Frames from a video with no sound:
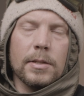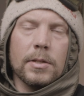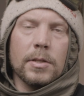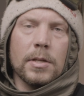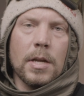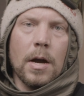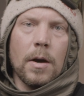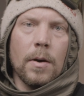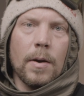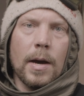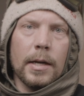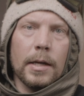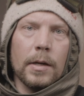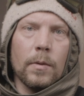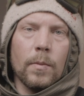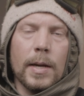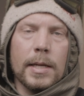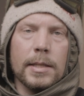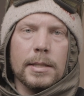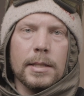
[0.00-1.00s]
snow out of your
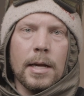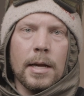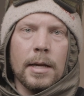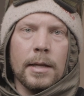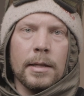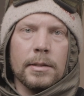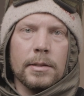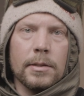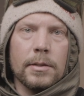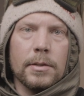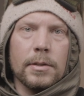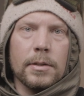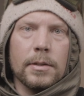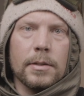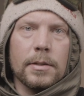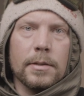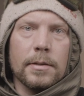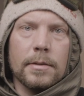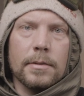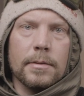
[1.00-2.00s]
waistline is
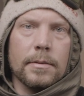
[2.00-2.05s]
just